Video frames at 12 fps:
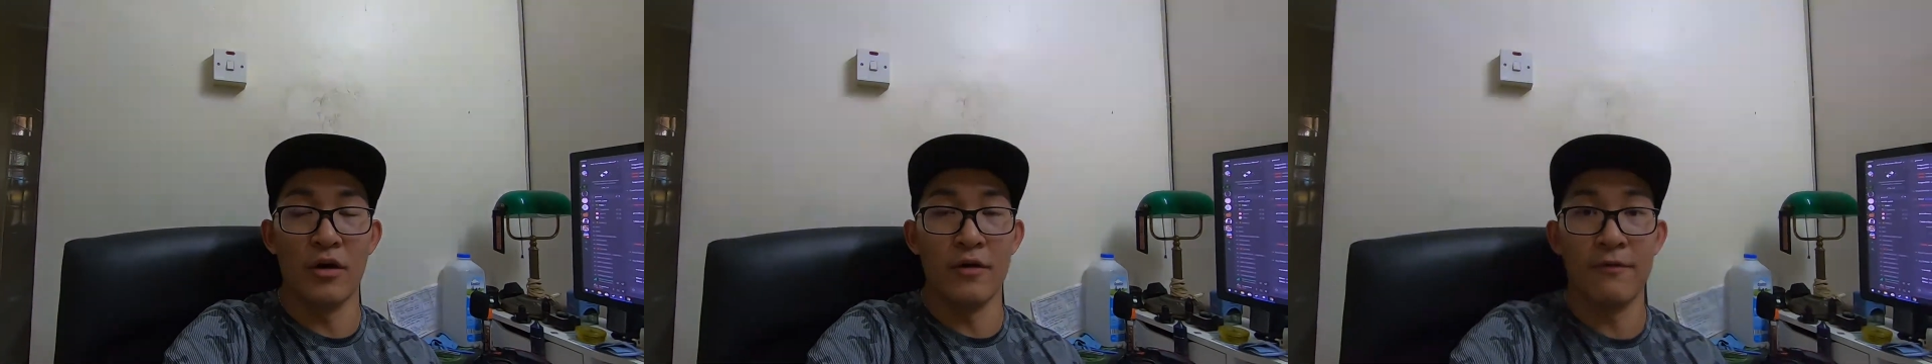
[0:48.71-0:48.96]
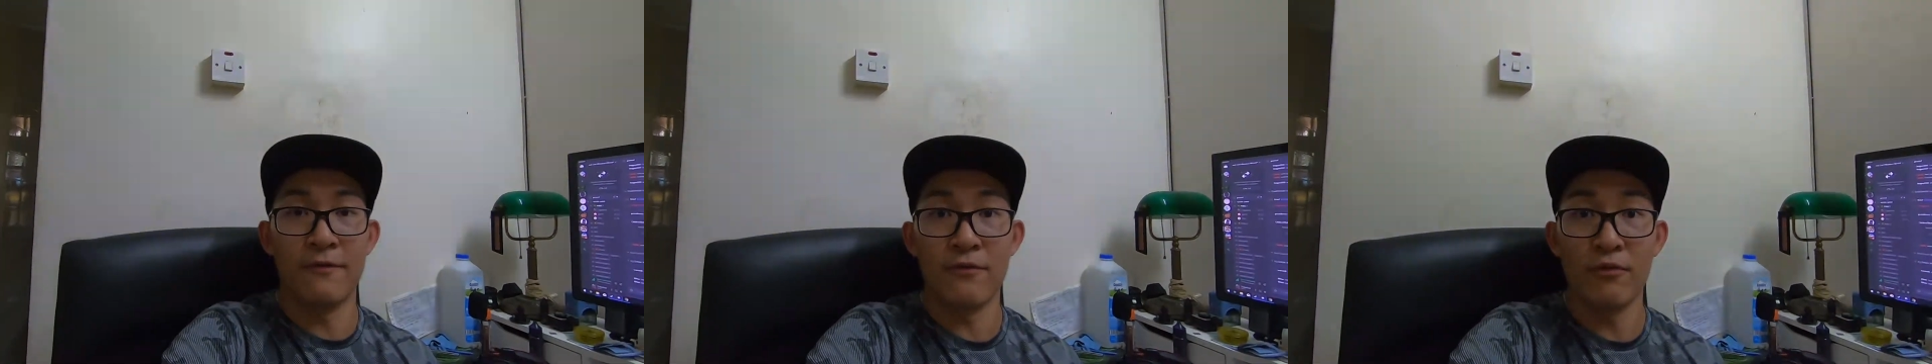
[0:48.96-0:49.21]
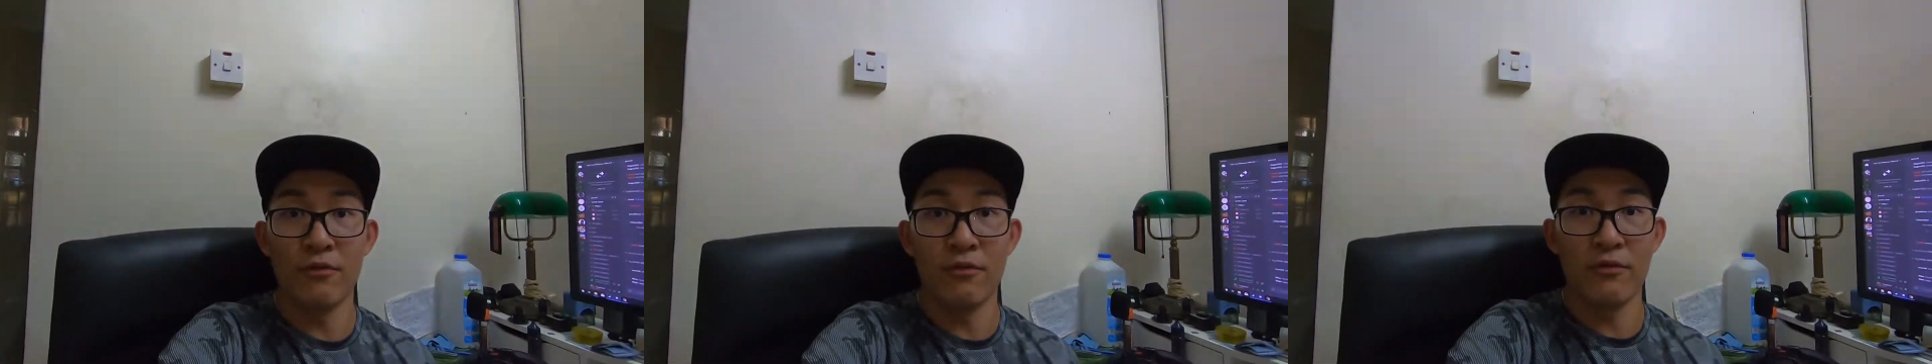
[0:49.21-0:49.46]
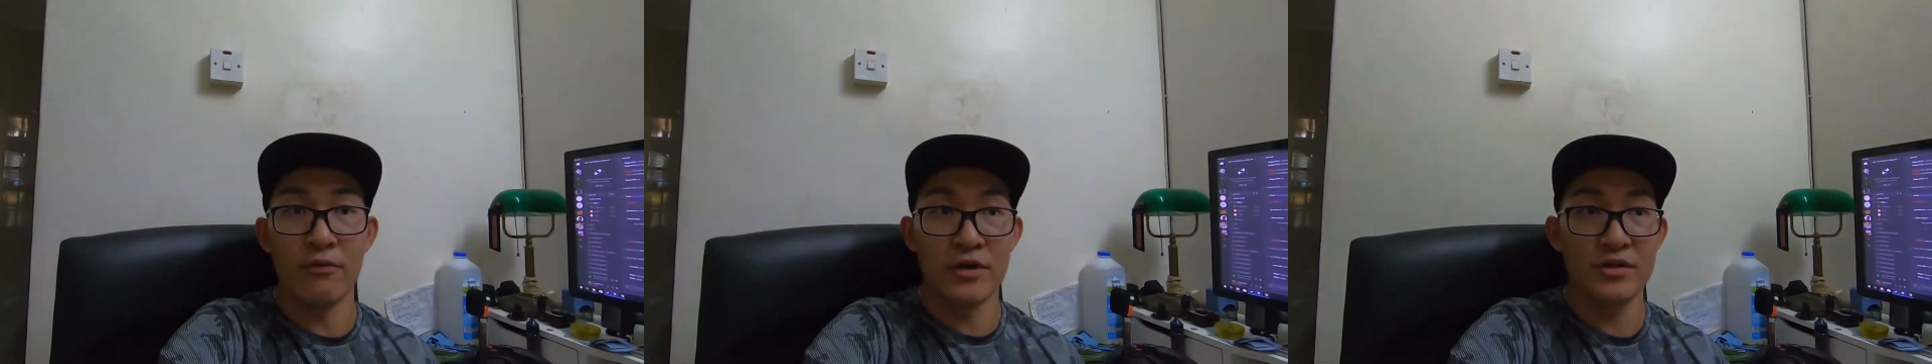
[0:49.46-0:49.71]
a
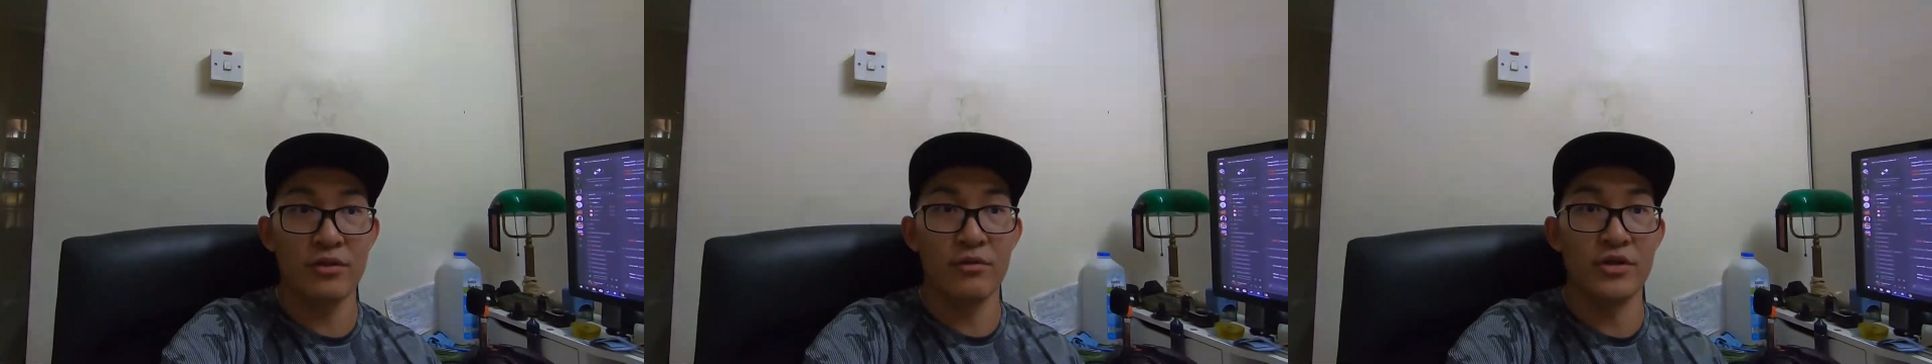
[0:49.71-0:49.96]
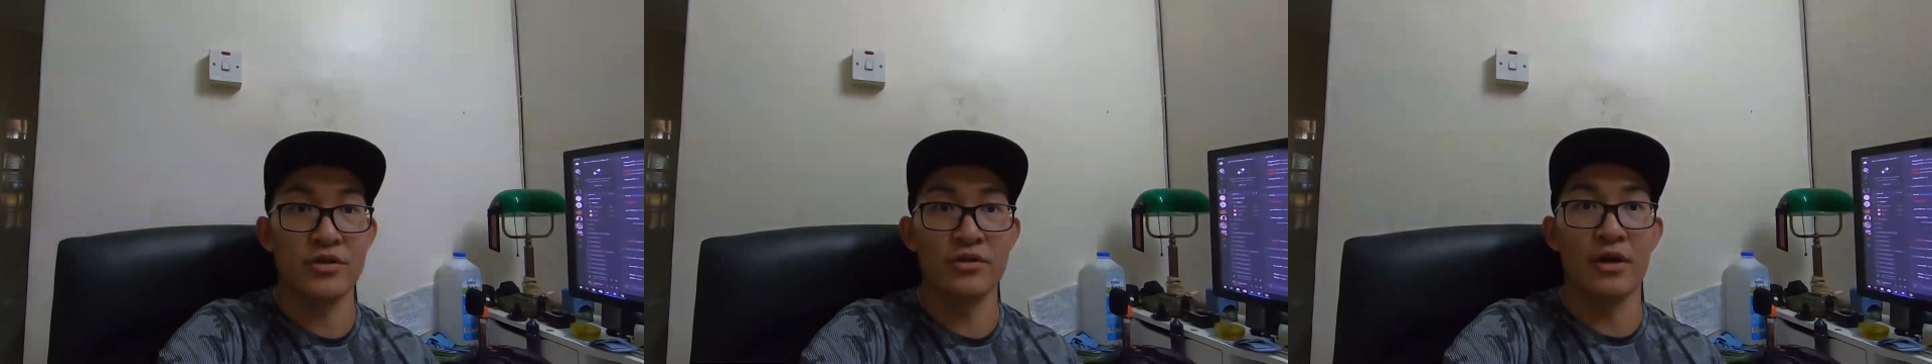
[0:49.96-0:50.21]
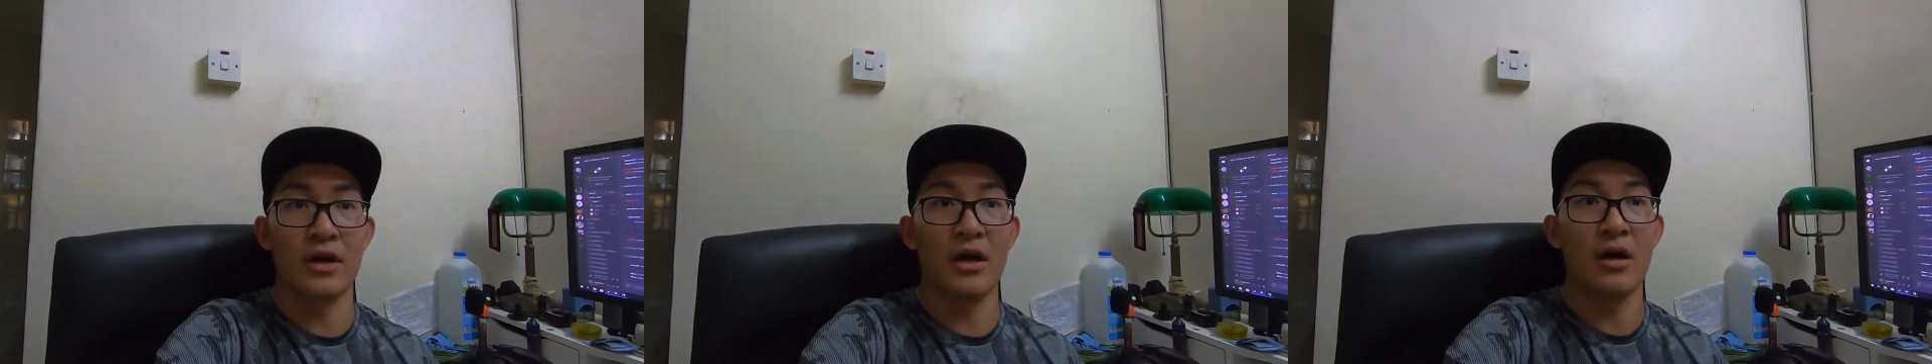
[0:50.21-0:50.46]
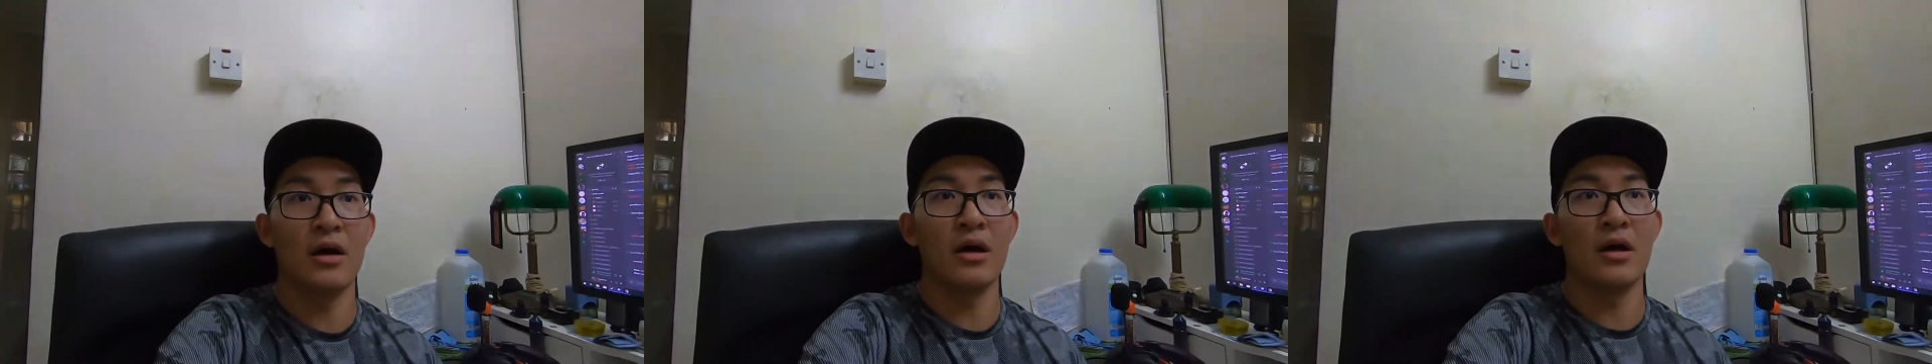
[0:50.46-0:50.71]
full restoration of the
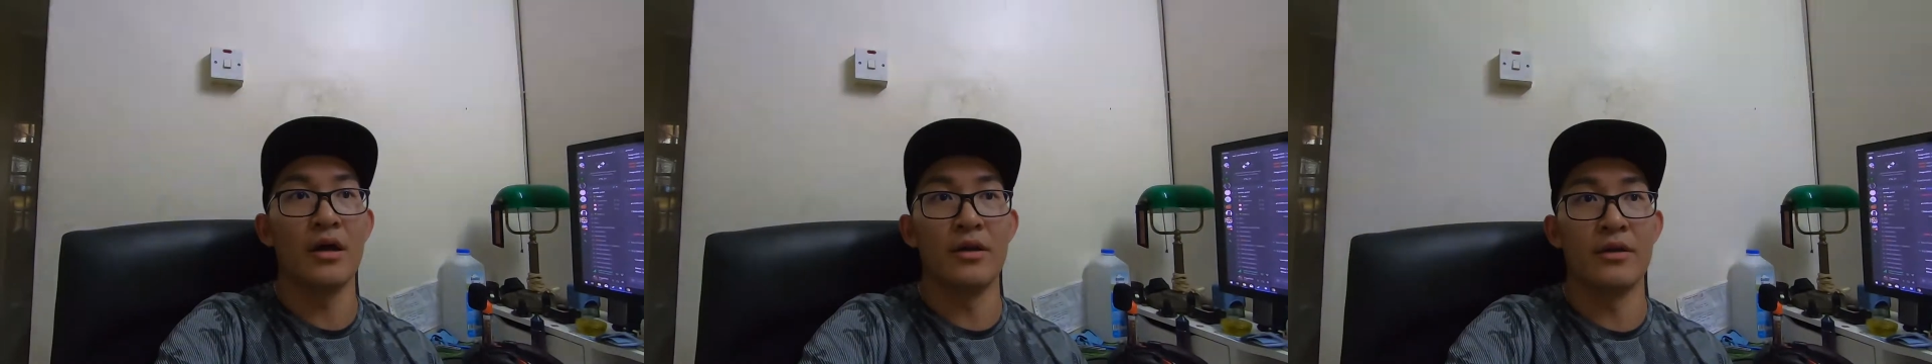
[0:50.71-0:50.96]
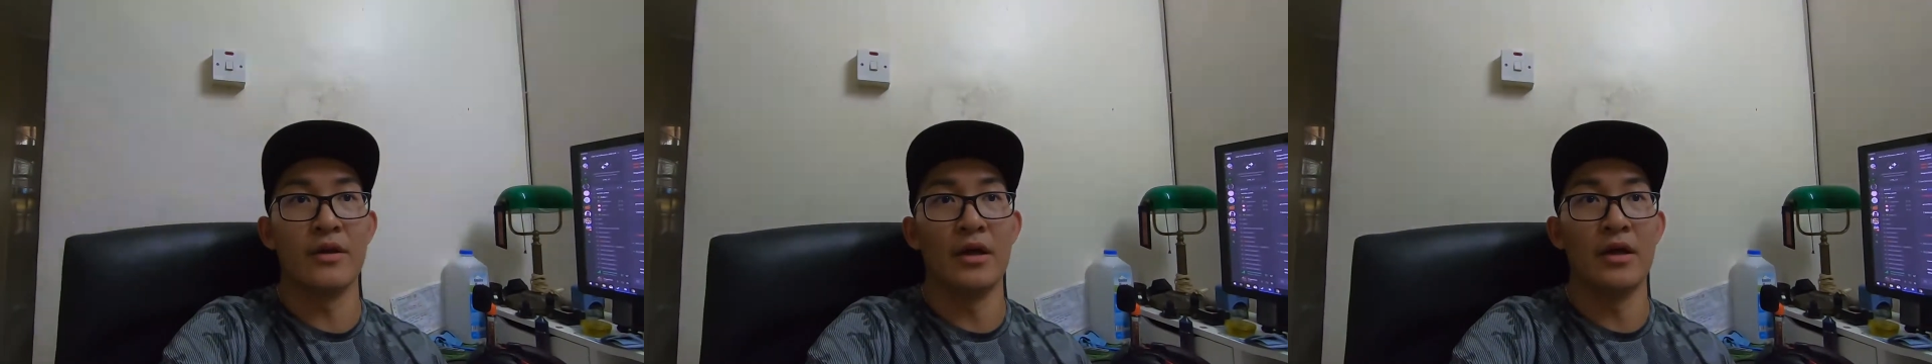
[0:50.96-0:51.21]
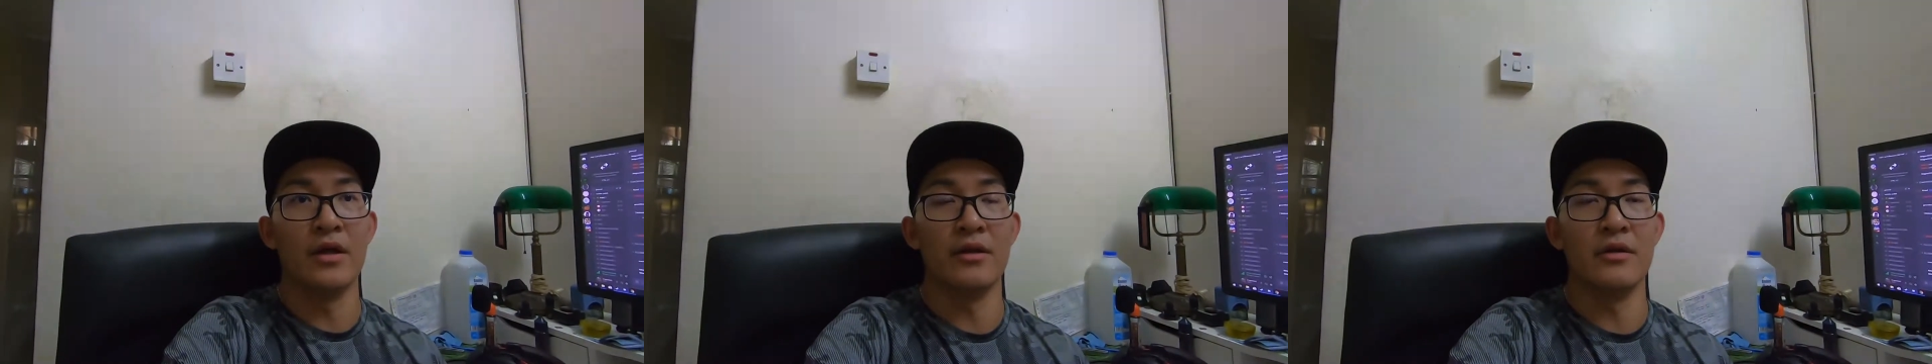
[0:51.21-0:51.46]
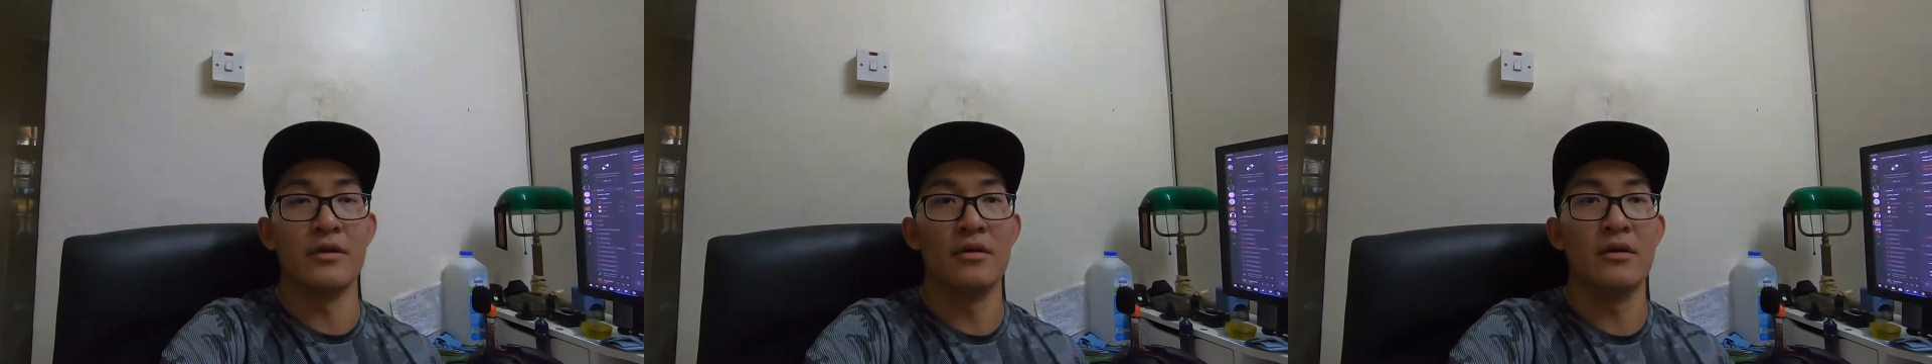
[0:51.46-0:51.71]
car and
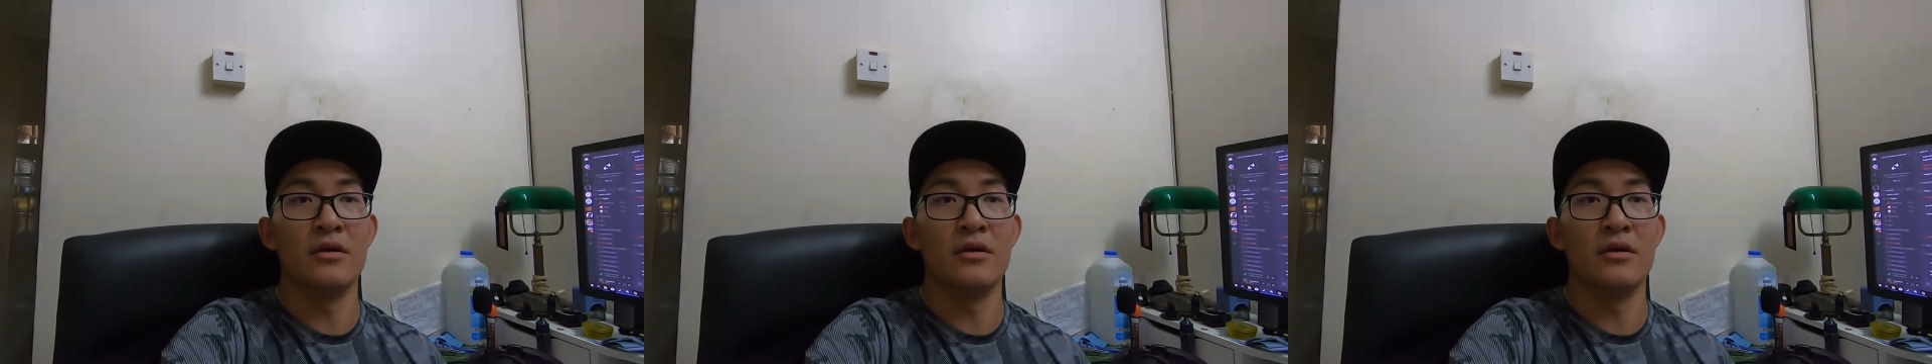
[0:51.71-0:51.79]
then